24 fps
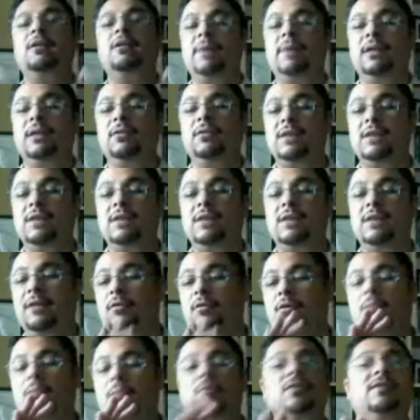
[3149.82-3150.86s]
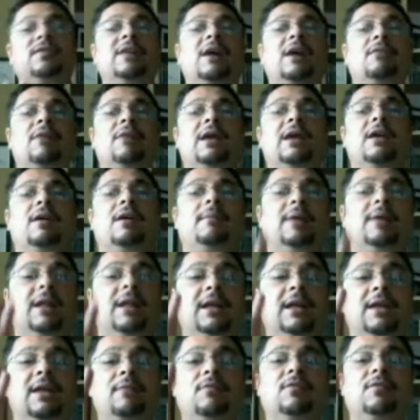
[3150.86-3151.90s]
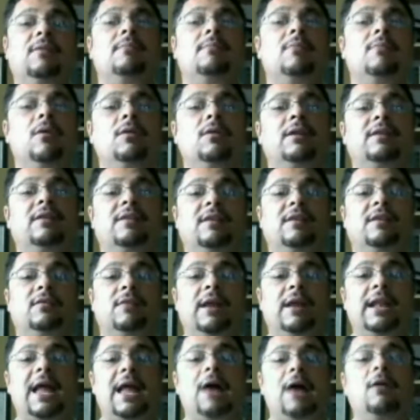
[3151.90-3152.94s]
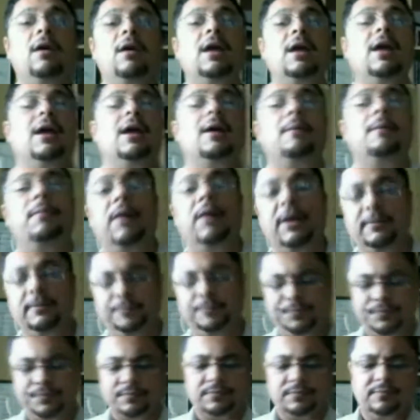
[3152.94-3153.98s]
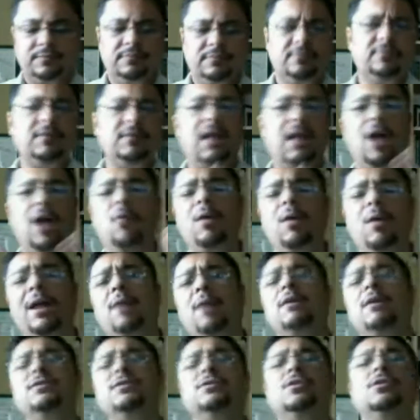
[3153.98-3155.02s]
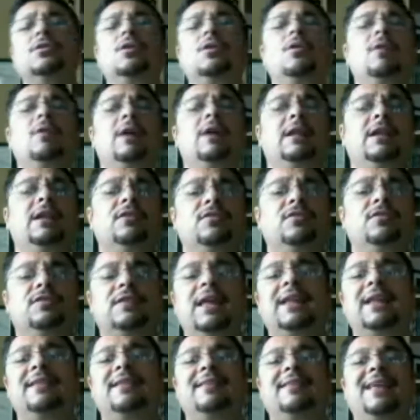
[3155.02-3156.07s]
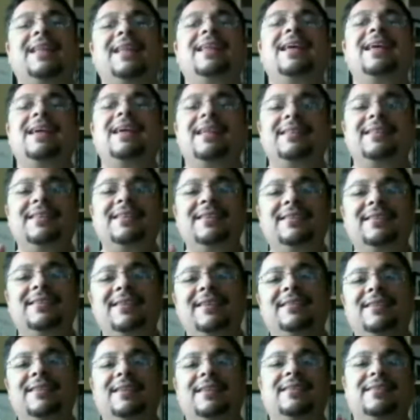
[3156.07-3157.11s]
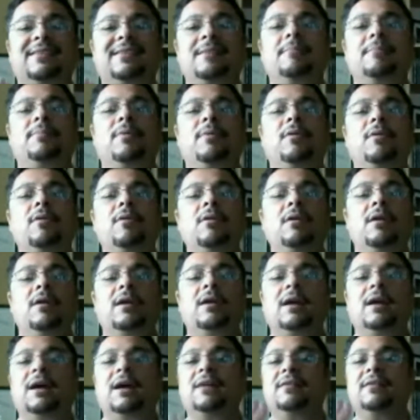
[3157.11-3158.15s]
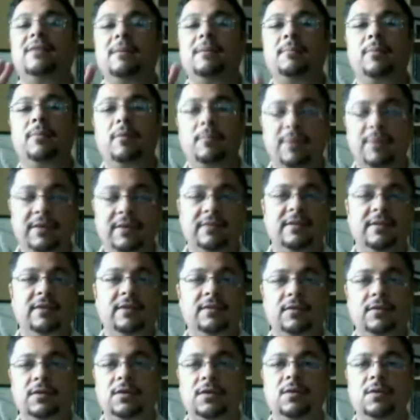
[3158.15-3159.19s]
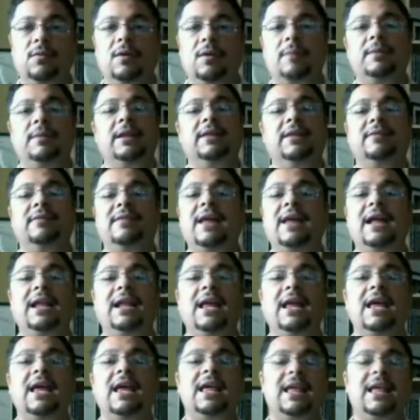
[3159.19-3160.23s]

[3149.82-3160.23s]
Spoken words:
bit to the end. We're almost done right here. I'm gonna give you some bonuses right now. But what I want to know and understand is that this is a simple business to do. I mean, it's not